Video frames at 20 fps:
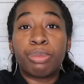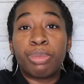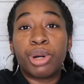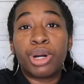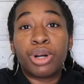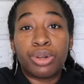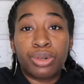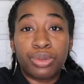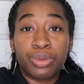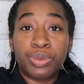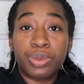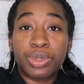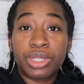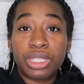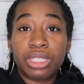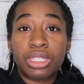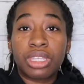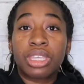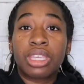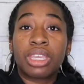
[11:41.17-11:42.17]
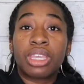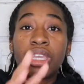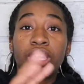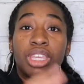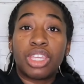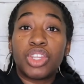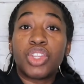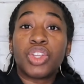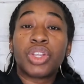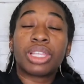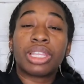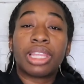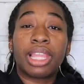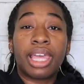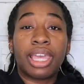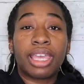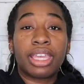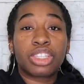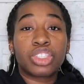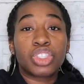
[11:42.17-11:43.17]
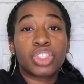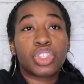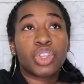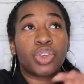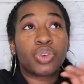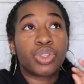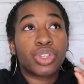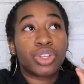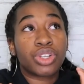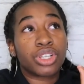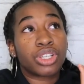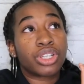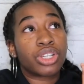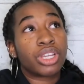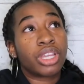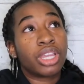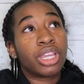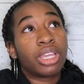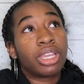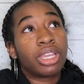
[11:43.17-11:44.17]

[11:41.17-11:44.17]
bones in your leg so your